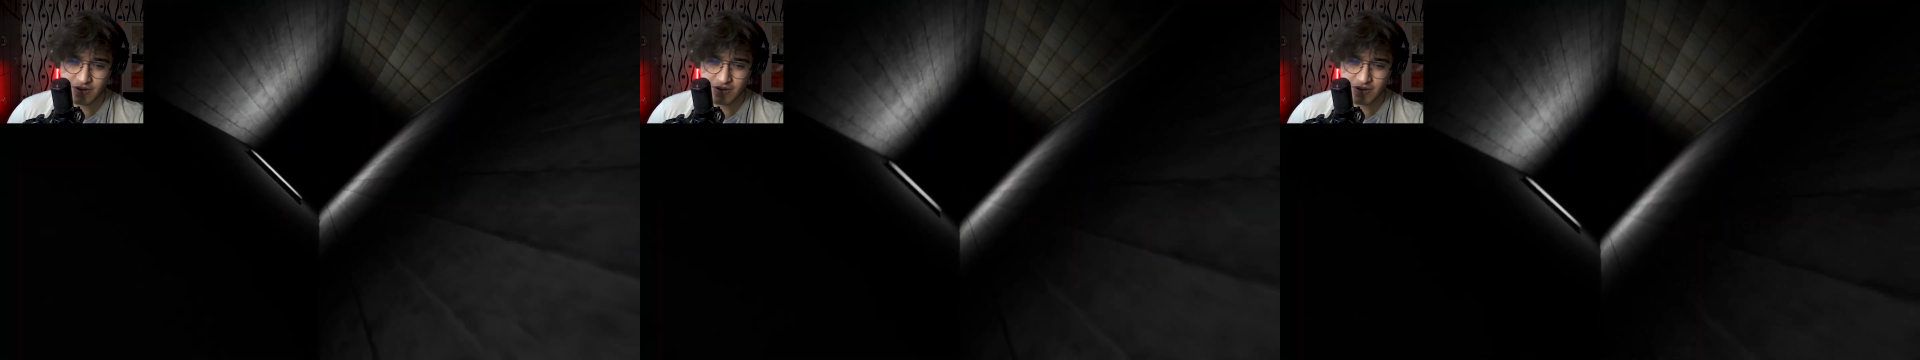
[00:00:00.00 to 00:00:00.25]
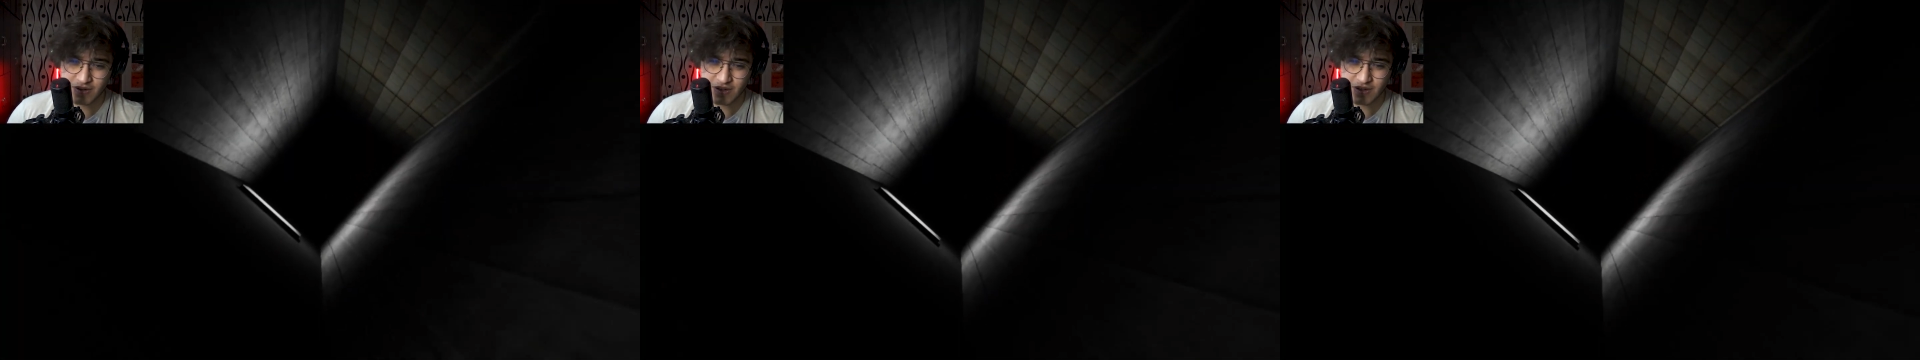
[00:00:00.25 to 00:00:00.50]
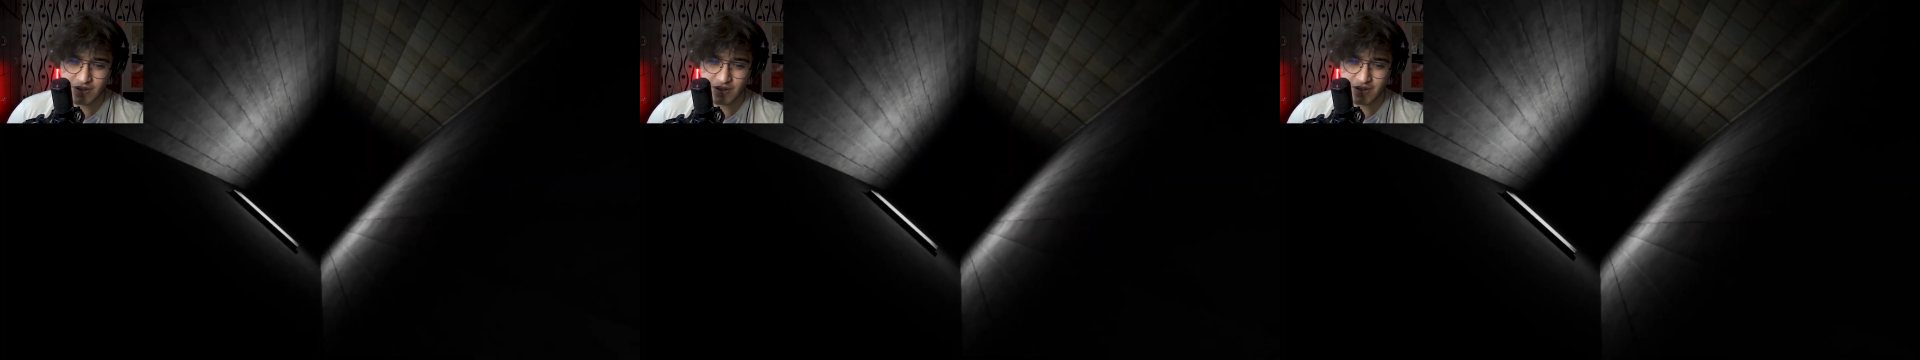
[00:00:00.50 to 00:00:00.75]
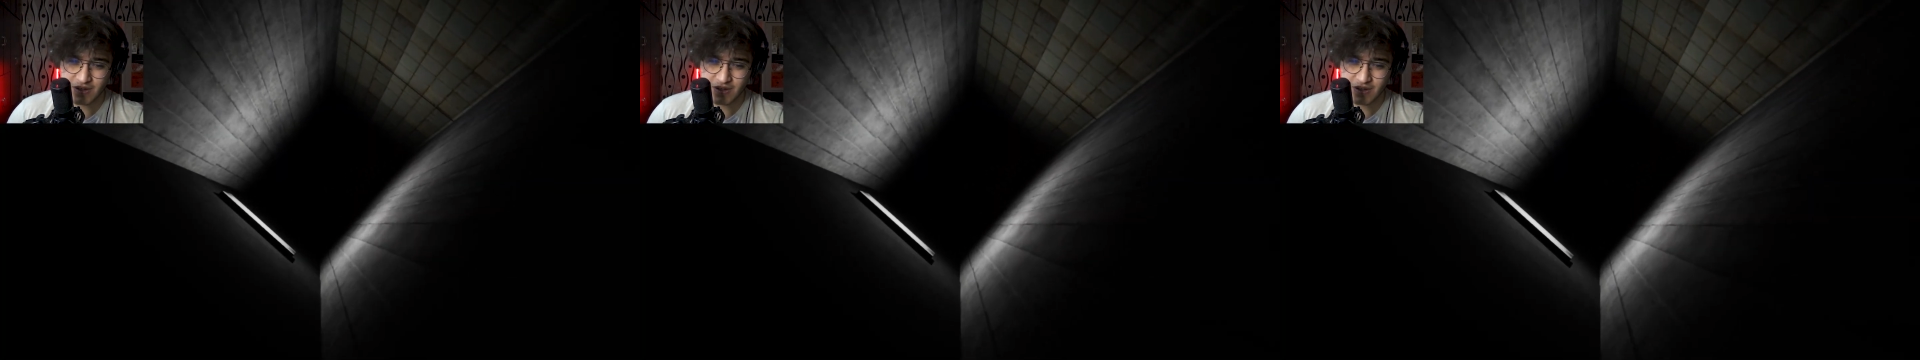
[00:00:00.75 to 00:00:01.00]

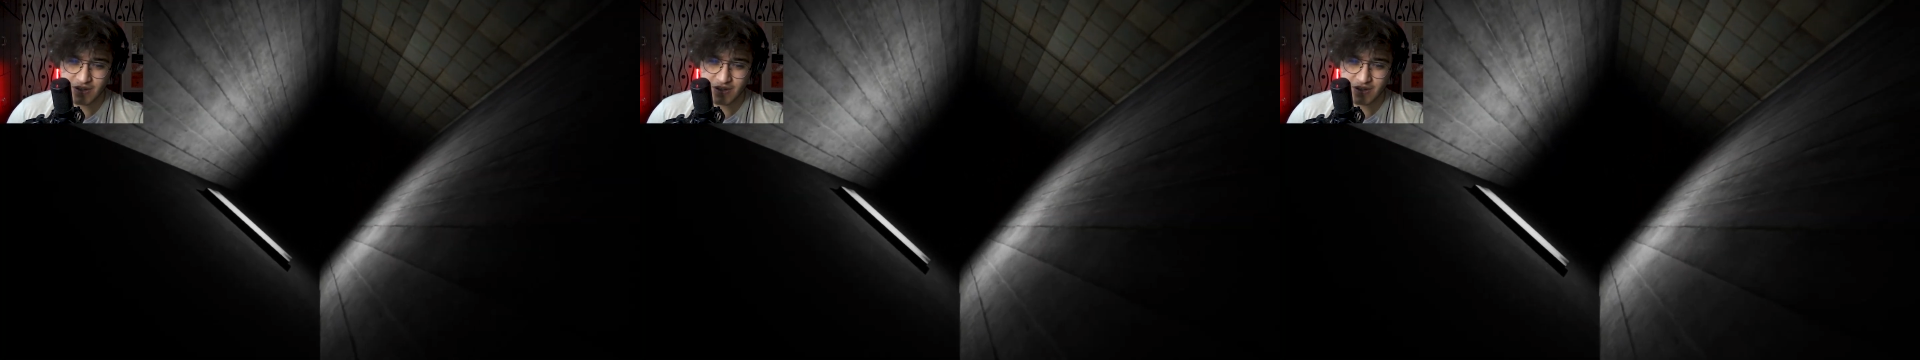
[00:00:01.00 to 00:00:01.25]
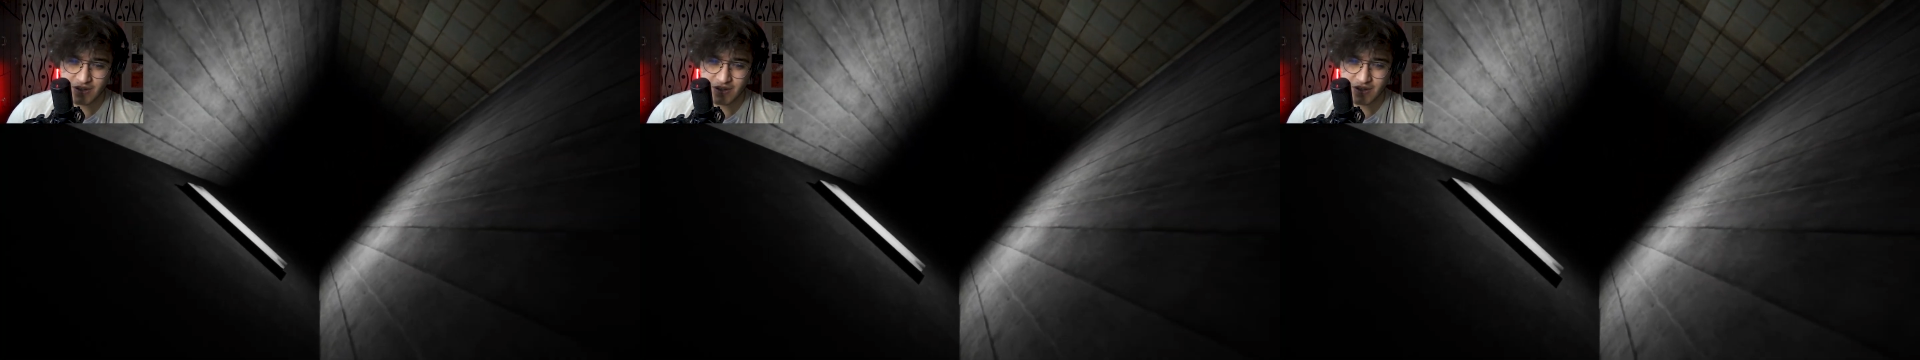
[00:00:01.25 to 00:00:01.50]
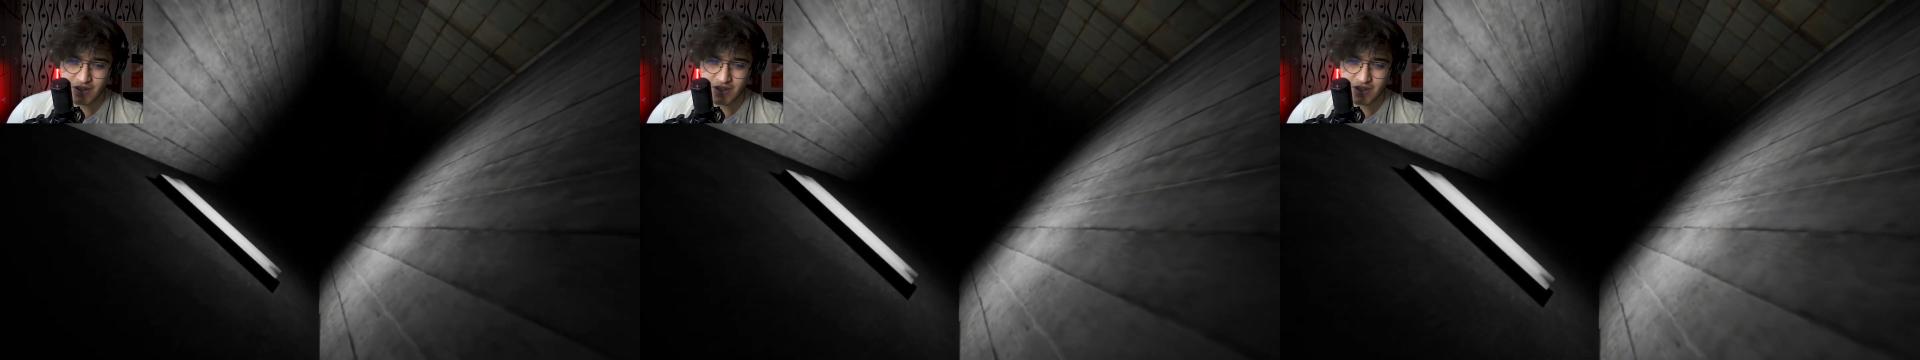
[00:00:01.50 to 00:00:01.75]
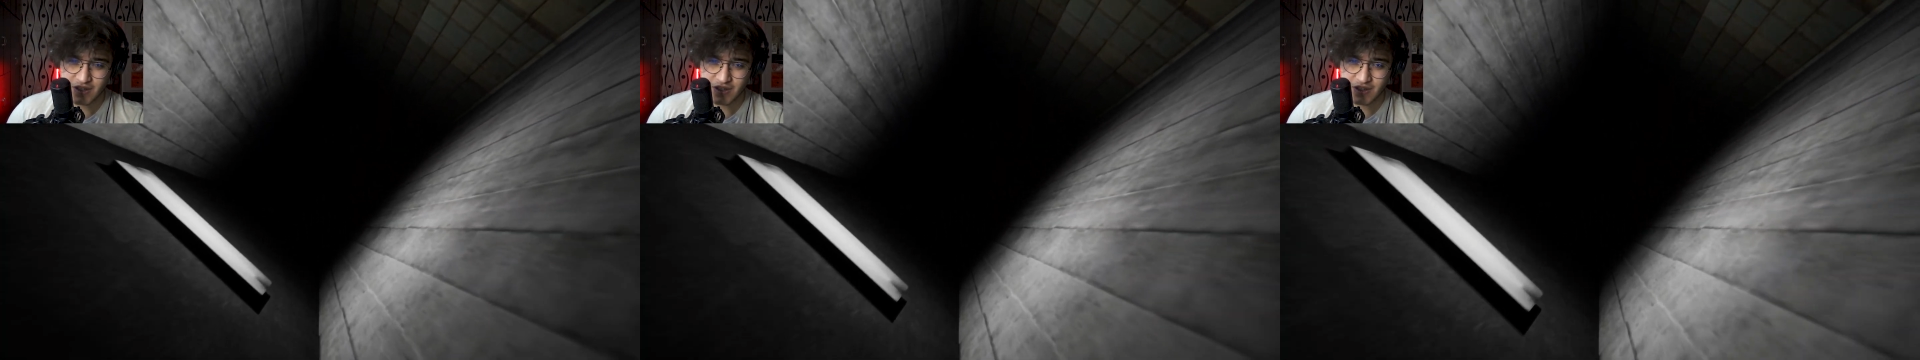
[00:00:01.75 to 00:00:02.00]

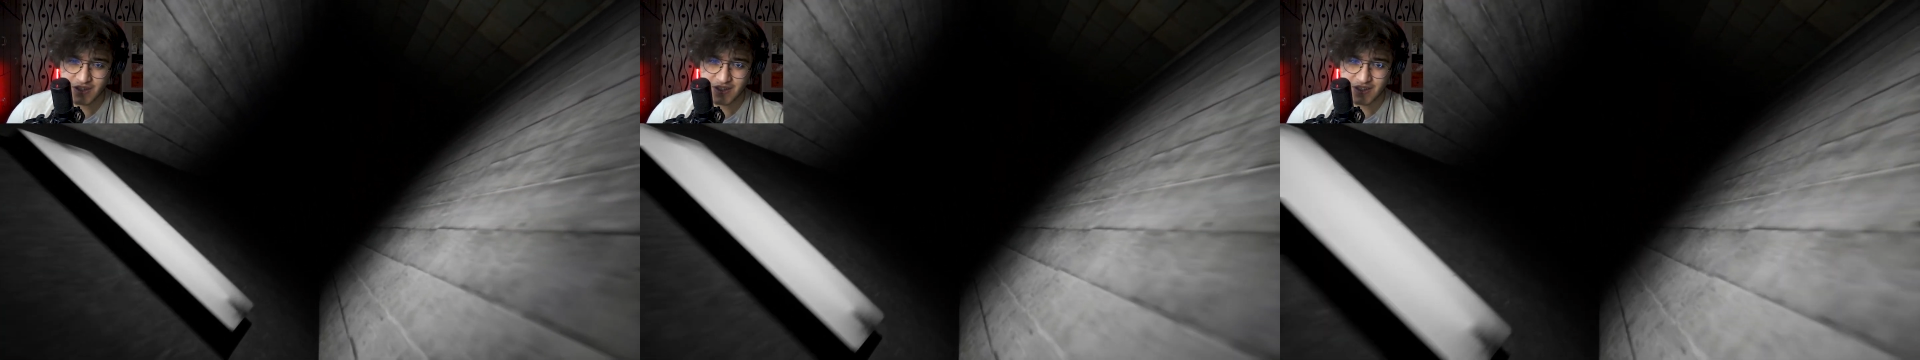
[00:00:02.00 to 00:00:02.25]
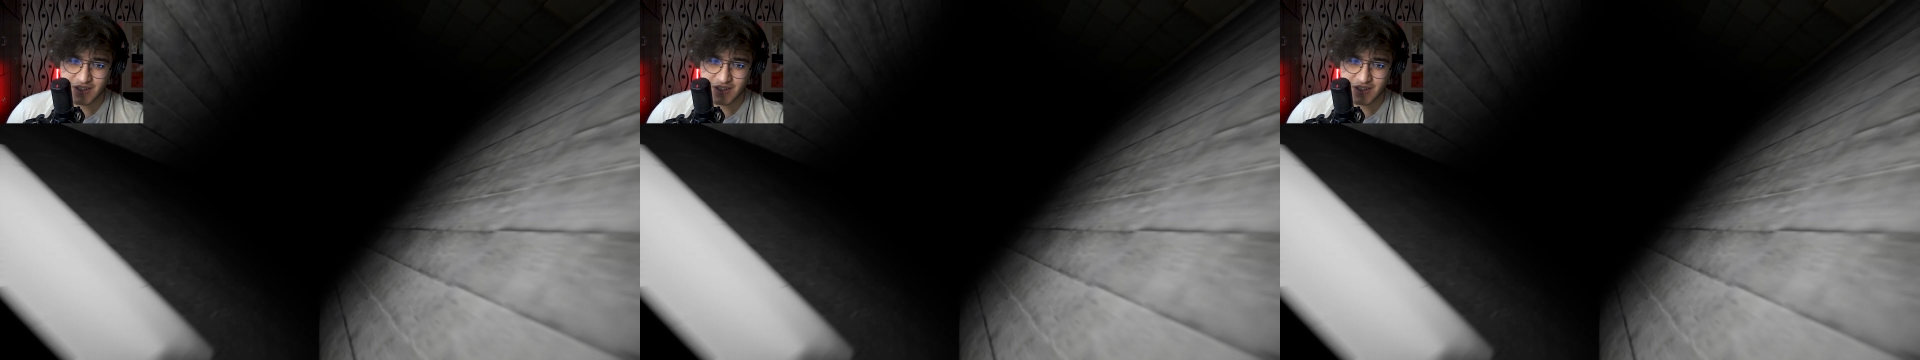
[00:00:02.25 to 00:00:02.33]
(no one is talking)